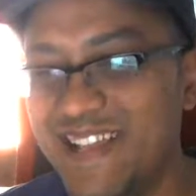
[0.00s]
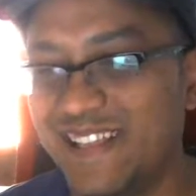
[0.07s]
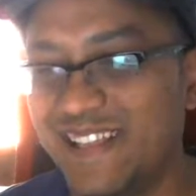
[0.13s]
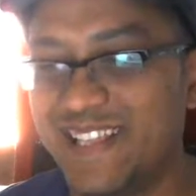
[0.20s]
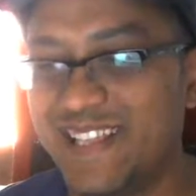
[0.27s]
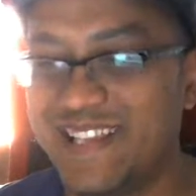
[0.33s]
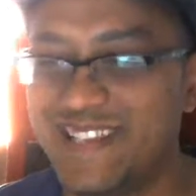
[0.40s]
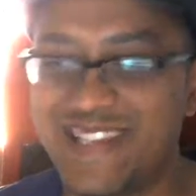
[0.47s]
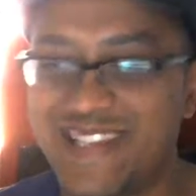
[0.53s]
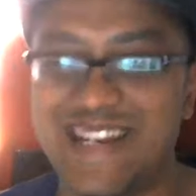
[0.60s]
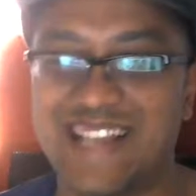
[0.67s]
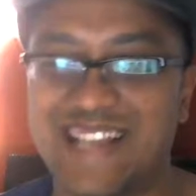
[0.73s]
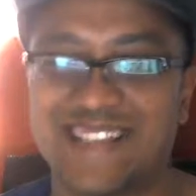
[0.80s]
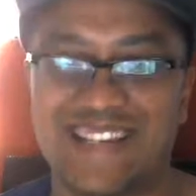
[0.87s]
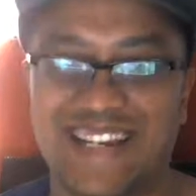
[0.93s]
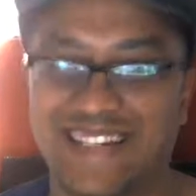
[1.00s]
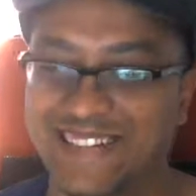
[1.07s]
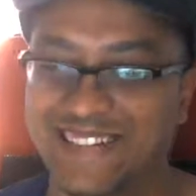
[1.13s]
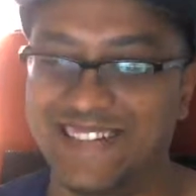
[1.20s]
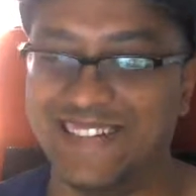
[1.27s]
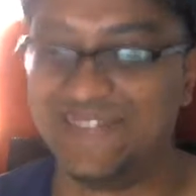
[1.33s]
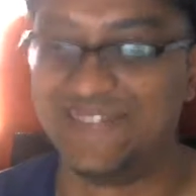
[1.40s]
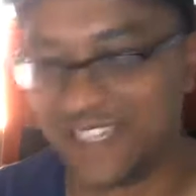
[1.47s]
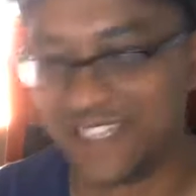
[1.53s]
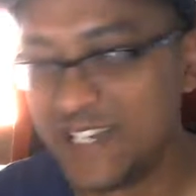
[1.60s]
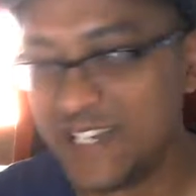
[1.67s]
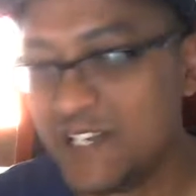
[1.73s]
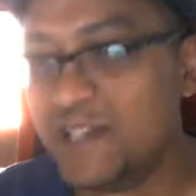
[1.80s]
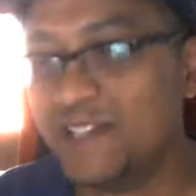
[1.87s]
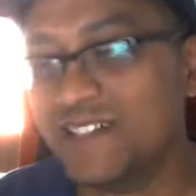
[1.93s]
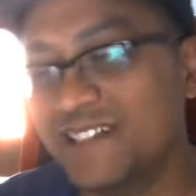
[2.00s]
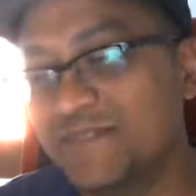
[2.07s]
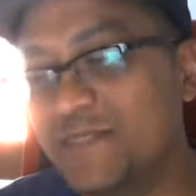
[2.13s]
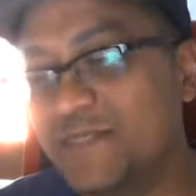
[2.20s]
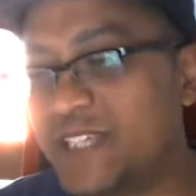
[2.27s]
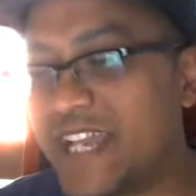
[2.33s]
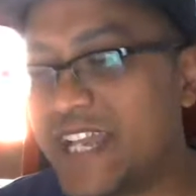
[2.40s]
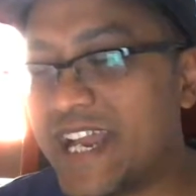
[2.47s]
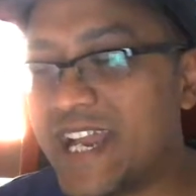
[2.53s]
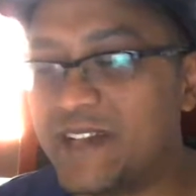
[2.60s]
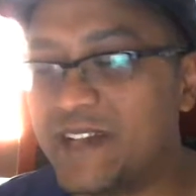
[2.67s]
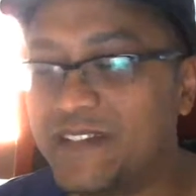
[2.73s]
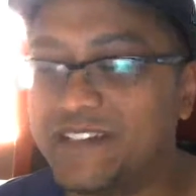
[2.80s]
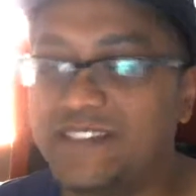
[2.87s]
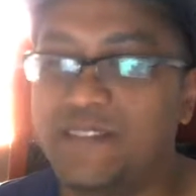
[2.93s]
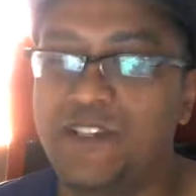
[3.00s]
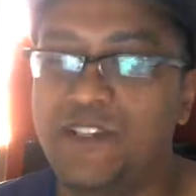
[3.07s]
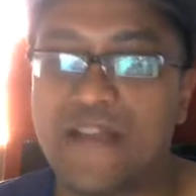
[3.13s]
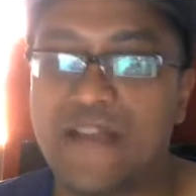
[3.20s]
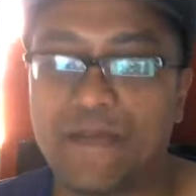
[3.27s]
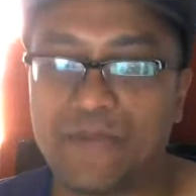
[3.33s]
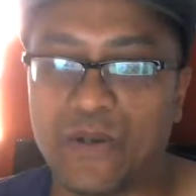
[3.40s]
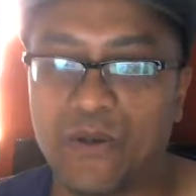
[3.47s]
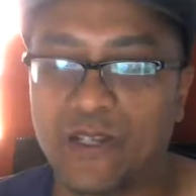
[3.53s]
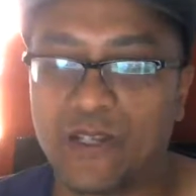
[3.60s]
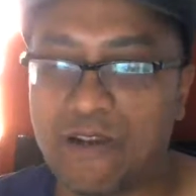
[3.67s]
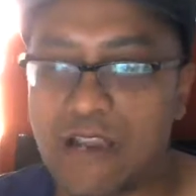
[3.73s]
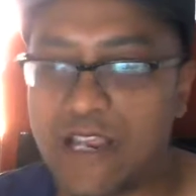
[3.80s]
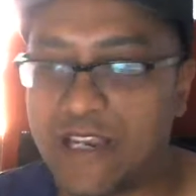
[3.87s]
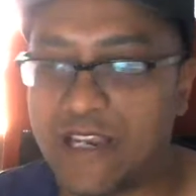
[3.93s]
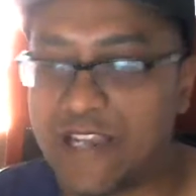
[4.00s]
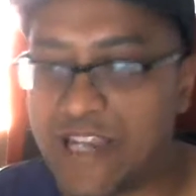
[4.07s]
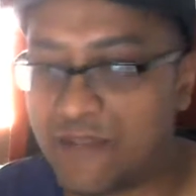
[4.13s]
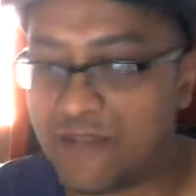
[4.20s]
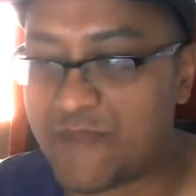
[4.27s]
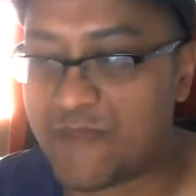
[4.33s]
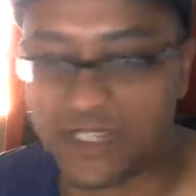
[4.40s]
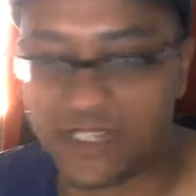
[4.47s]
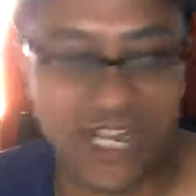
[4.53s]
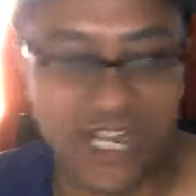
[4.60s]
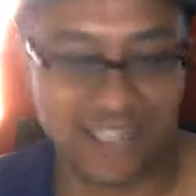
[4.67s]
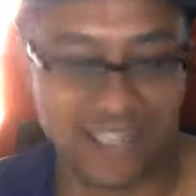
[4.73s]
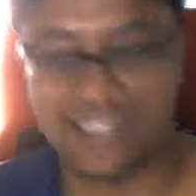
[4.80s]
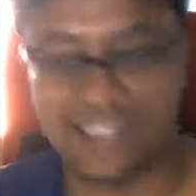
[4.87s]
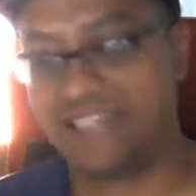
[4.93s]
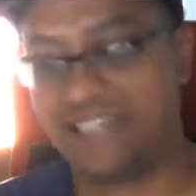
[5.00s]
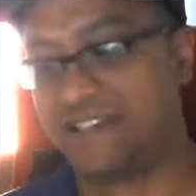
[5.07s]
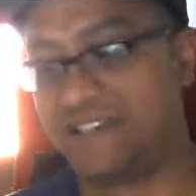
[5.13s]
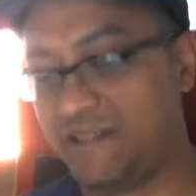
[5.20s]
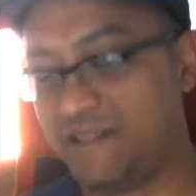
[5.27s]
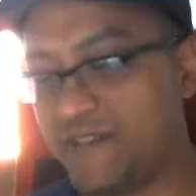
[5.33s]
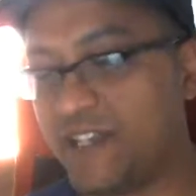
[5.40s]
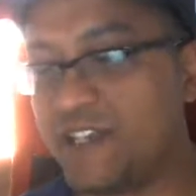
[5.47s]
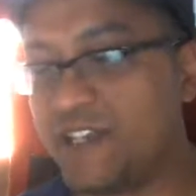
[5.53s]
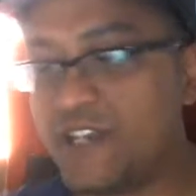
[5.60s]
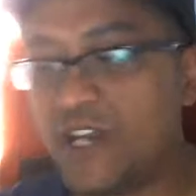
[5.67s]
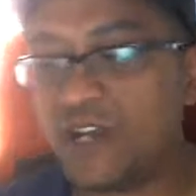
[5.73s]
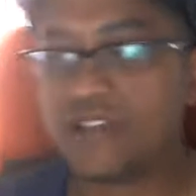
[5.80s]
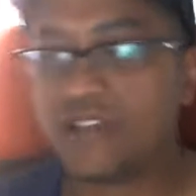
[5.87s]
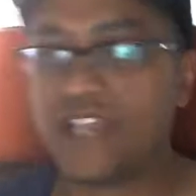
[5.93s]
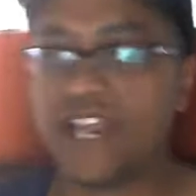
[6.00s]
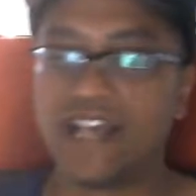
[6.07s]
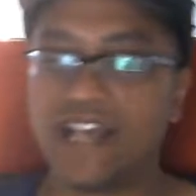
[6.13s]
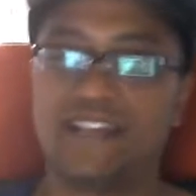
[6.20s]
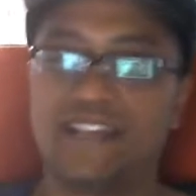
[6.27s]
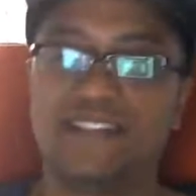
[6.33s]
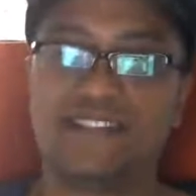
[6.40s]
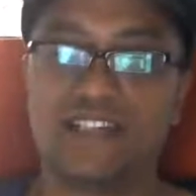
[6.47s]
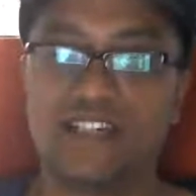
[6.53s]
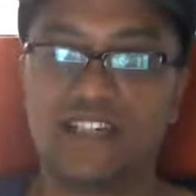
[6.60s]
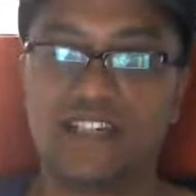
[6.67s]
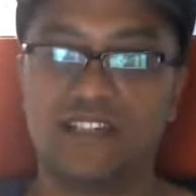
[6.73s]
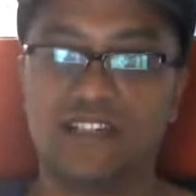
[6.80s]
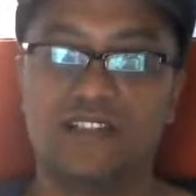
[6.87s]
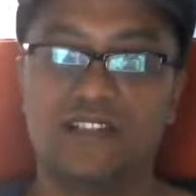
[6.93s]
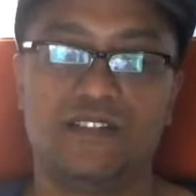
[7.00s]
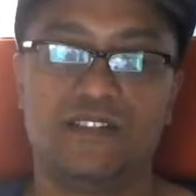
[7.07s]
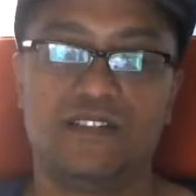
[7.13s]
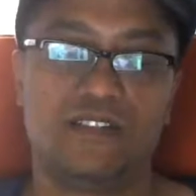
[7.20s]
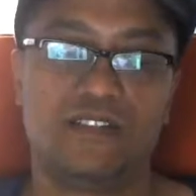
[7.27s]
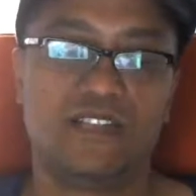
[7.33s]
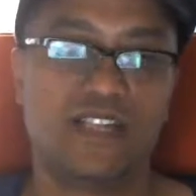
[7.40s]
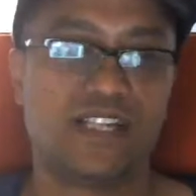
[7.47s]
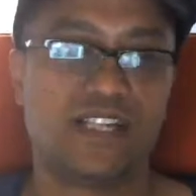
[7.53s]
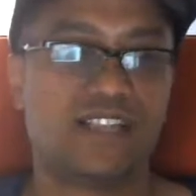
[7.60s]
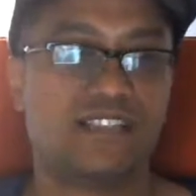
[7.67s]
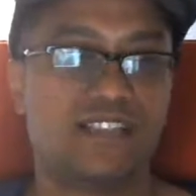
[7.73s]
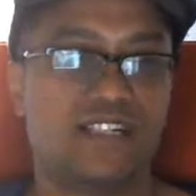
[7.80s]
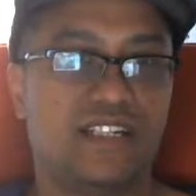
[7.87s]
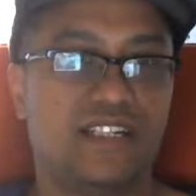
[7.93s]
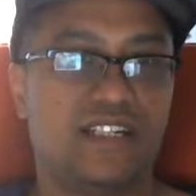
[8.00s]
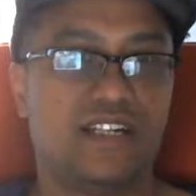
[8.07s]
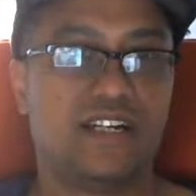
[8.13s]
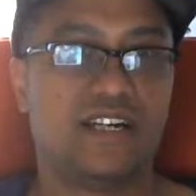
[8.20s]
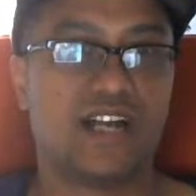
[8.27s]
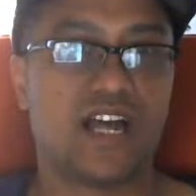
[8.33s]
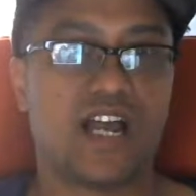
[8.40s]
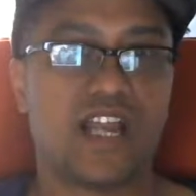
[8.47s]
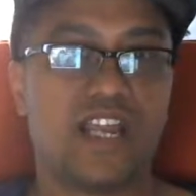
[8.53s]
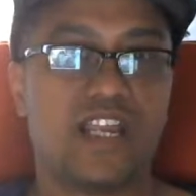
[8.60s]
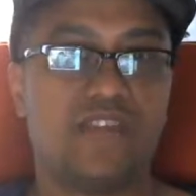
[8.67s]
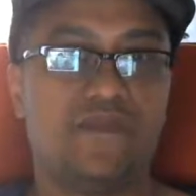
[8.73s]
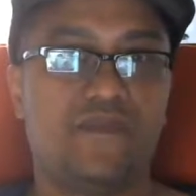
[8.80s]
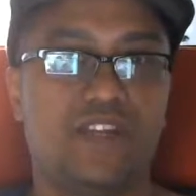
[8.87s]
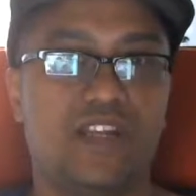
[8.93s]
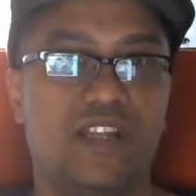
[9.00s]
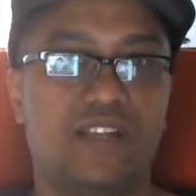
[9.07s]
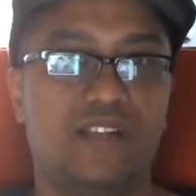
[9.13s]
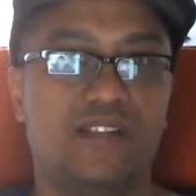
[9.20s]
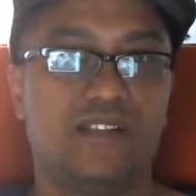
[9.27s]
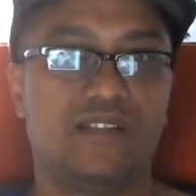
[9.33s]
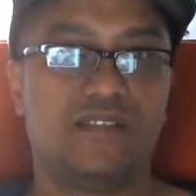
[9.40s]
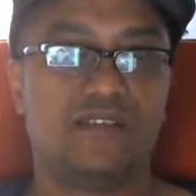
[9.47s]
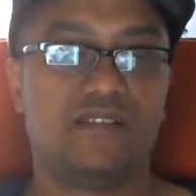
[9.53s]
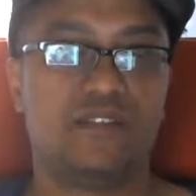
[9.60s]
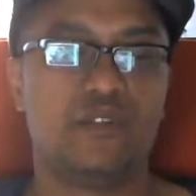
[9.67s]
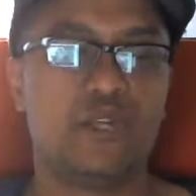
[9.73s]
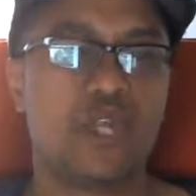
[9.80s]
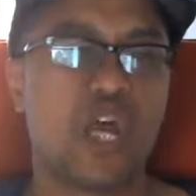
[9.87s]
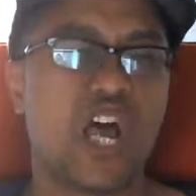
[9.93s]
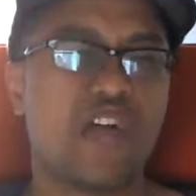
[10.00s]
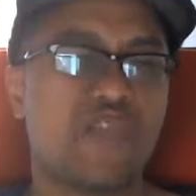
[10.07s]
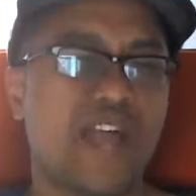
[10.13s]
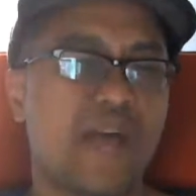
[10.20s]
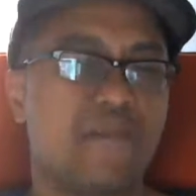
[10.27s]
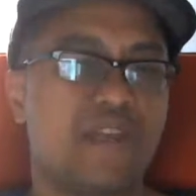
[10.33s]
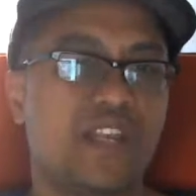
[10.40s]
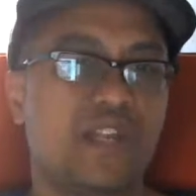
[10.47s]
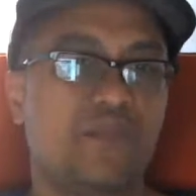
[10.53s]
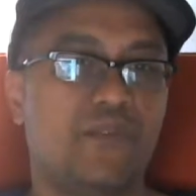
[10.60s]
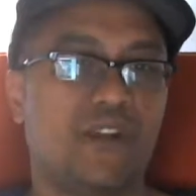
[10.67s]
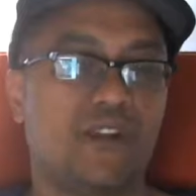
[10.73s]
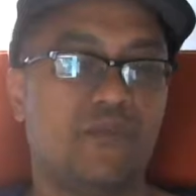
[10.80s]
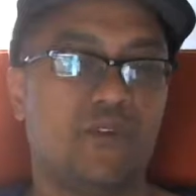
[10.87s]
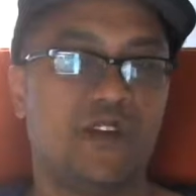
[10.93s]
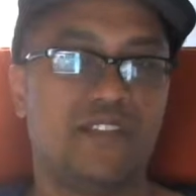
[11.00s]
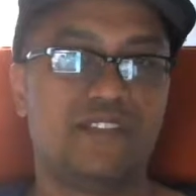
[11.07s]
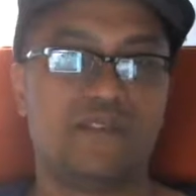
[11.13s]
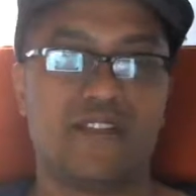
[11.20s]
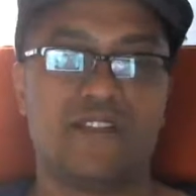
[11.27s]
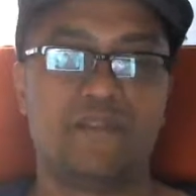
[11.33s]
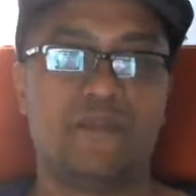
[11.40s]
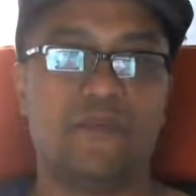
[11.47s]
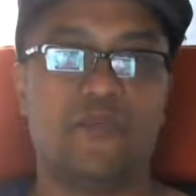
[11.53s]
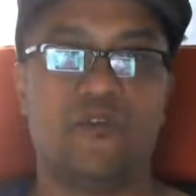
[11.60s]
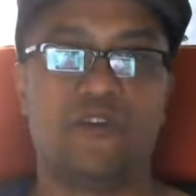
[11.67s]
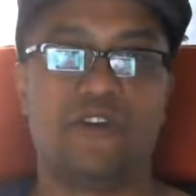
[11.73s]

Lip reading: I said not that I couldn't, but yeah, let me drive up to Oregon right now with my shotgun. But no, yeah, it's and like I said, I done not that many one-on-ones. I think we did.